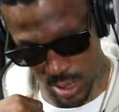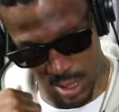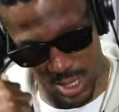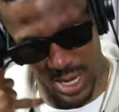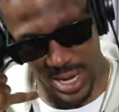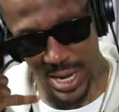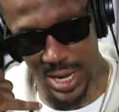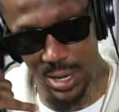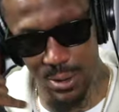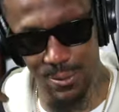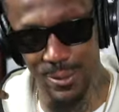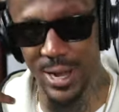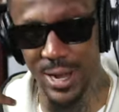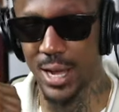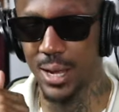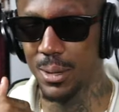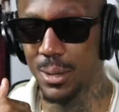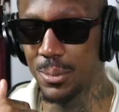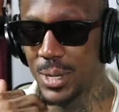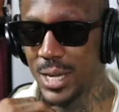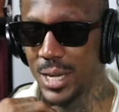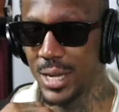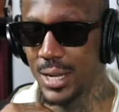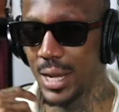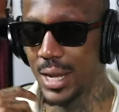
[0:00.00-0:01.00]
I hit him
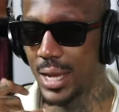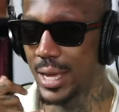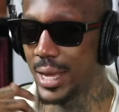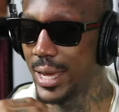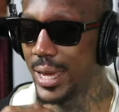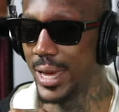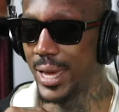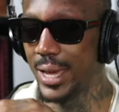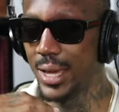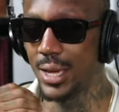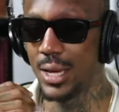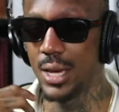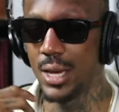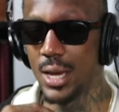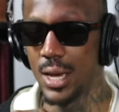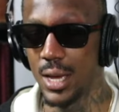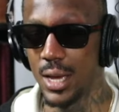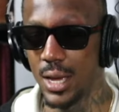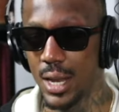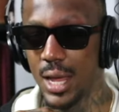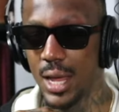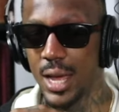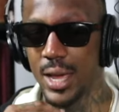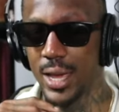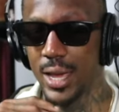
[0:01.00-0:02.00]
randomly like
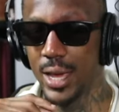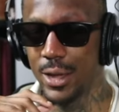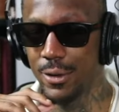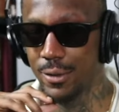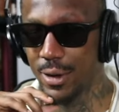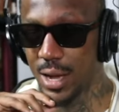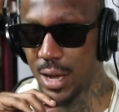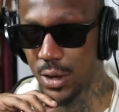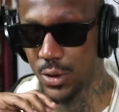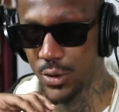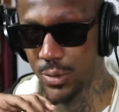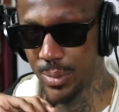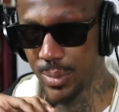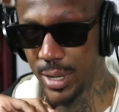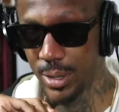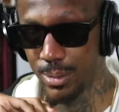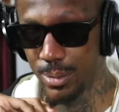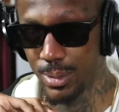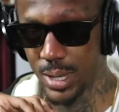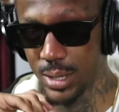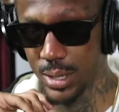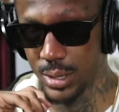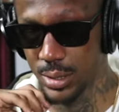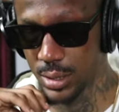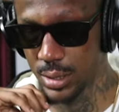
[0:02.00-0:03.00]
he rock with me,
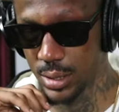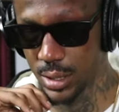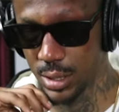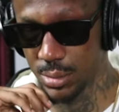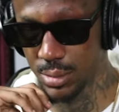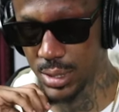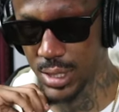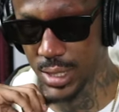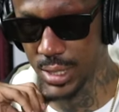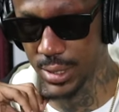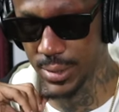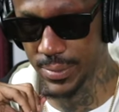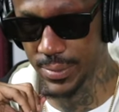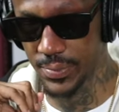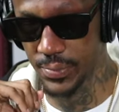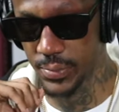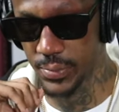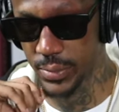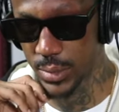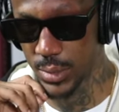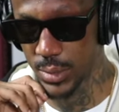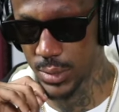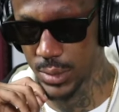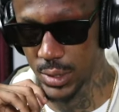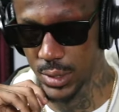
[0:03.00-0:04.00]
bro. You know what I'm
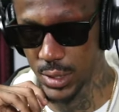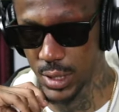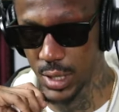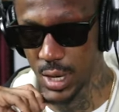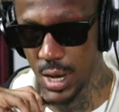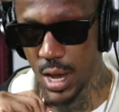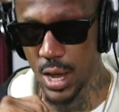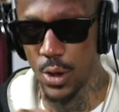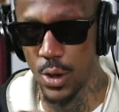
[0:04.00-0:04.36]
saying?